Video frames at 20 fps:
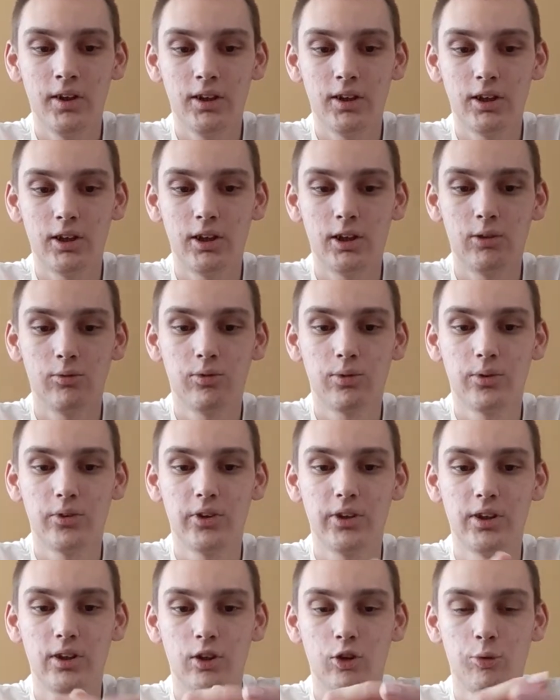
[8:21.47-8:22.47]
And for
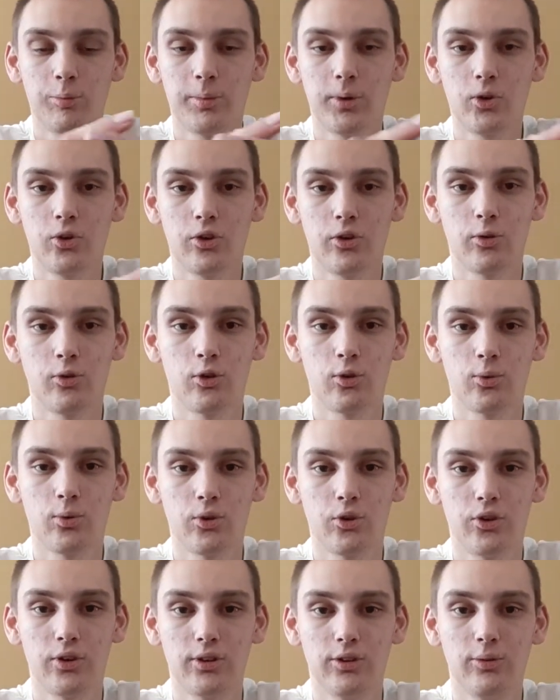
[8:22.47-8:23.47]
the expensive
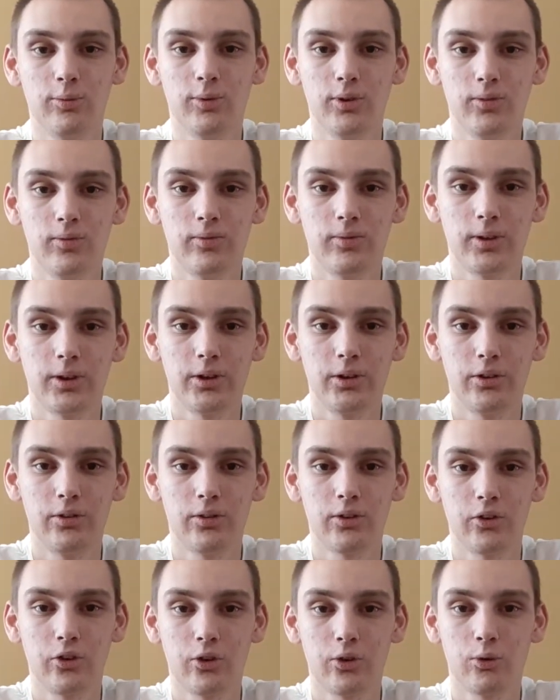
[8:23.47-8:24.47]
stores that you will find here
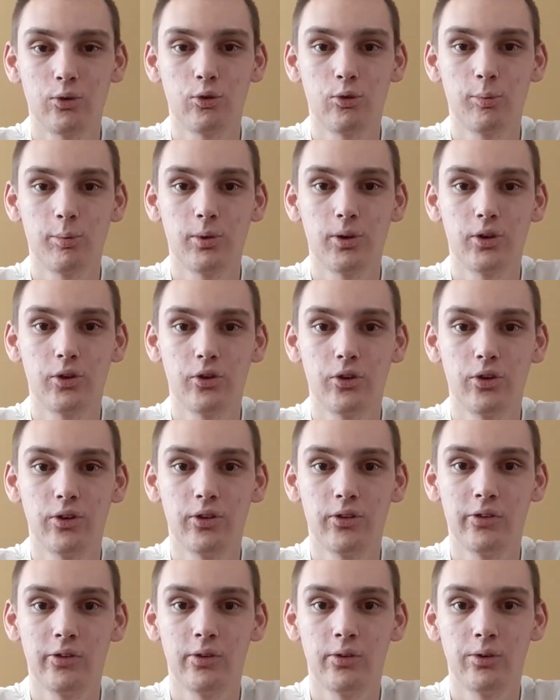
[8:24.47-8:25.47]
at Southwest Plaza,
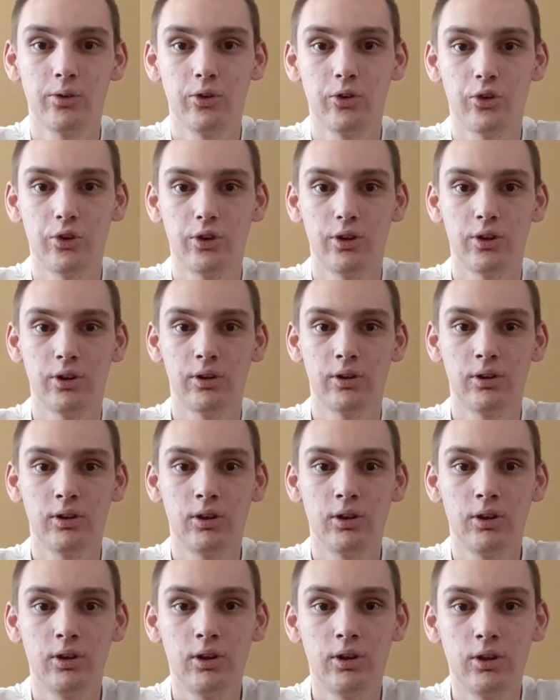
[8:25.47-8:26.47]
there is
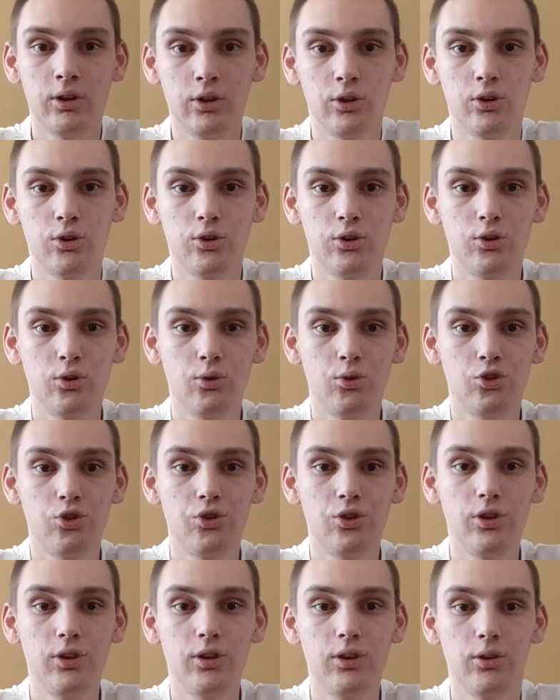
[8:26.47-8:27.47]

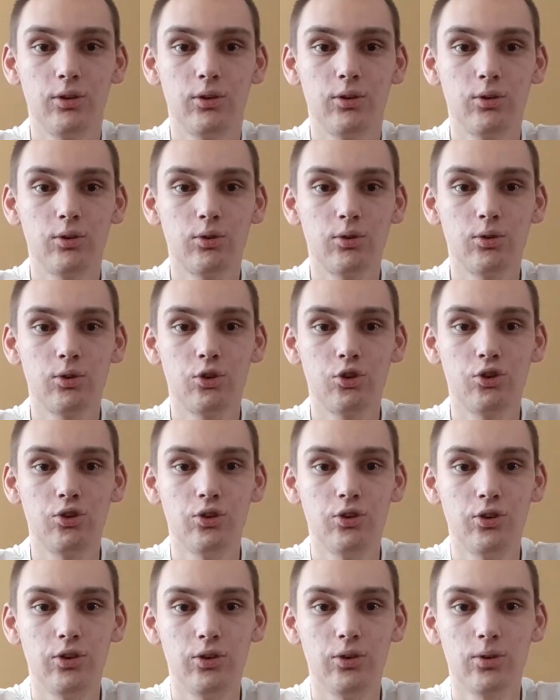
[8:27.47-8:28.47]
Gucci,
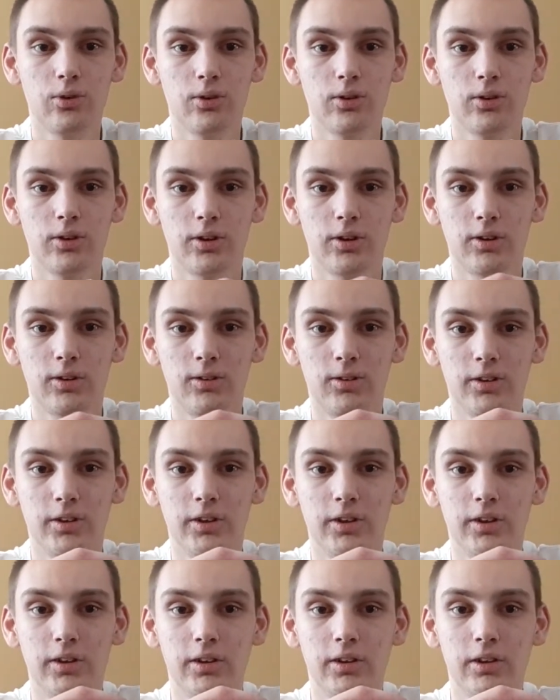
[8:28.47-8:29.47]
Christian Dior,
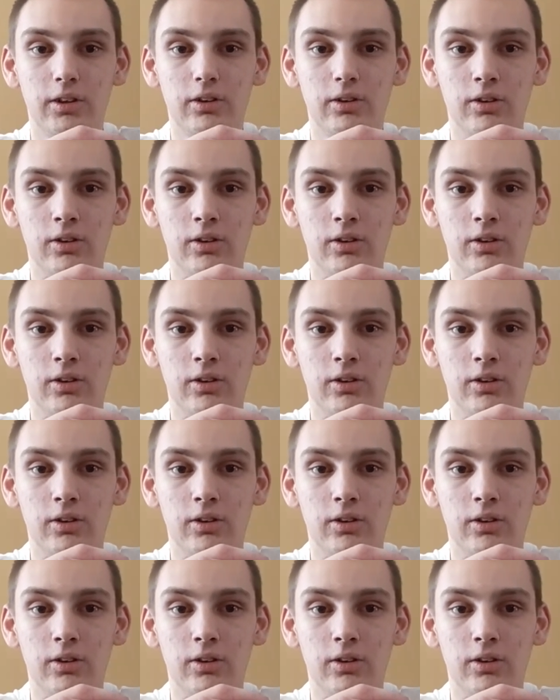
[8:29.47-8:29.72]
Cartier,